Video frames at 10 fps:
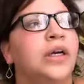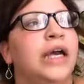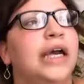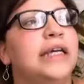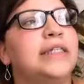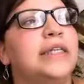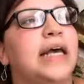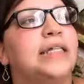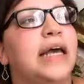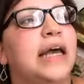Anna
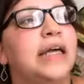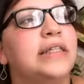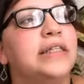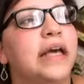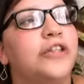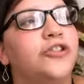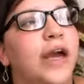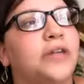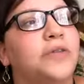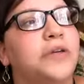says, I got
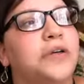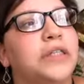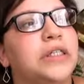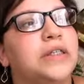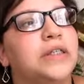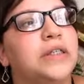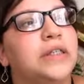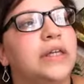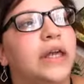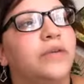sidetracked with
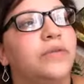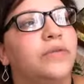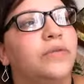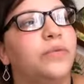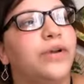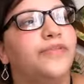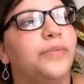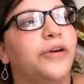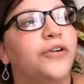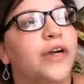crystals and
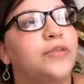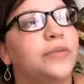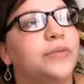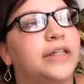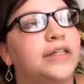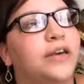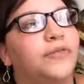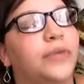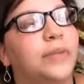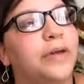refamiliarized with myself
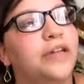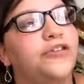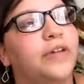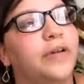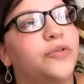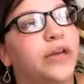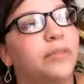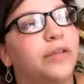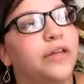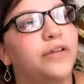with the pendulum, so I
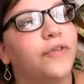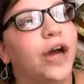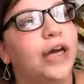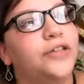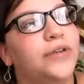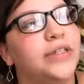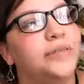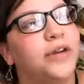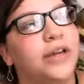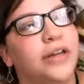completely forgot doing
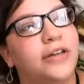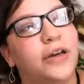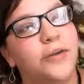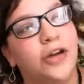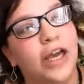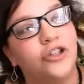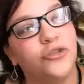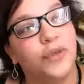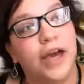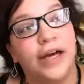some communications
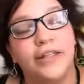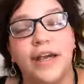with guides.